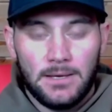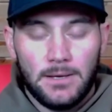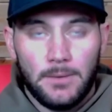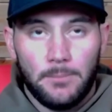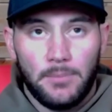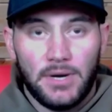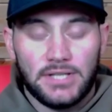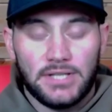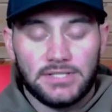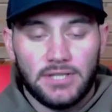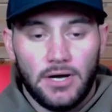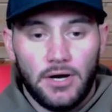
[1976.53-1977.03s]

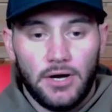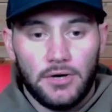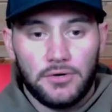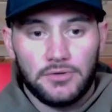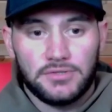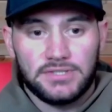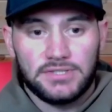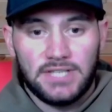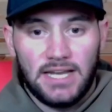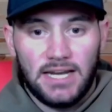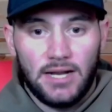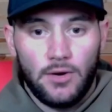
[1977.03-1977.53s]
But it's
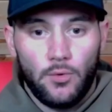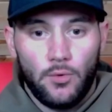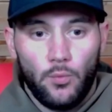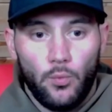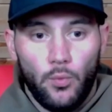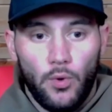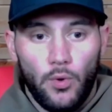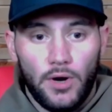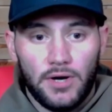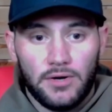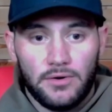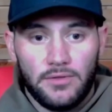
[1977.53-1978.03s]
understanding
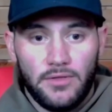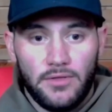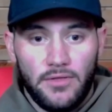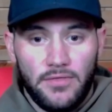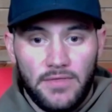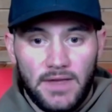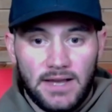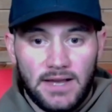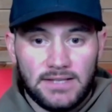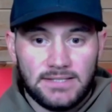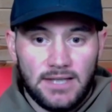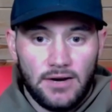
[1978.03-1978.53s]
what are the
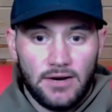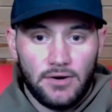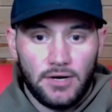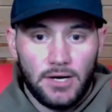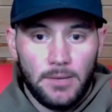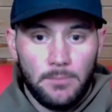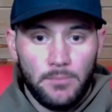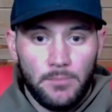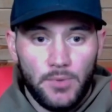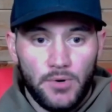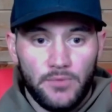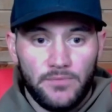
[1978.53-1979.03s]
things that are going to
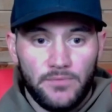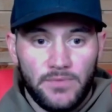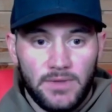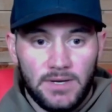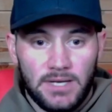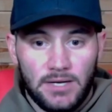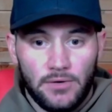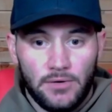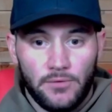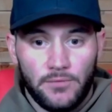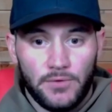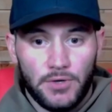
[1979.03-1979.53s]
move the
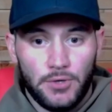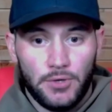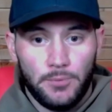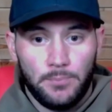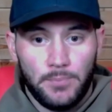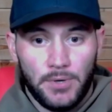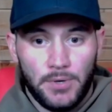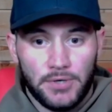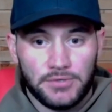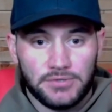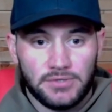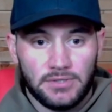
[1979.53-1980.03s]
needle for you
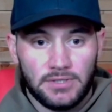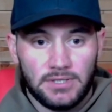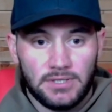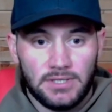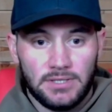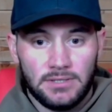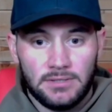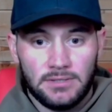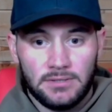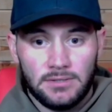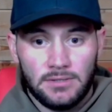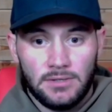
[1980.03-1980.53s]
personally.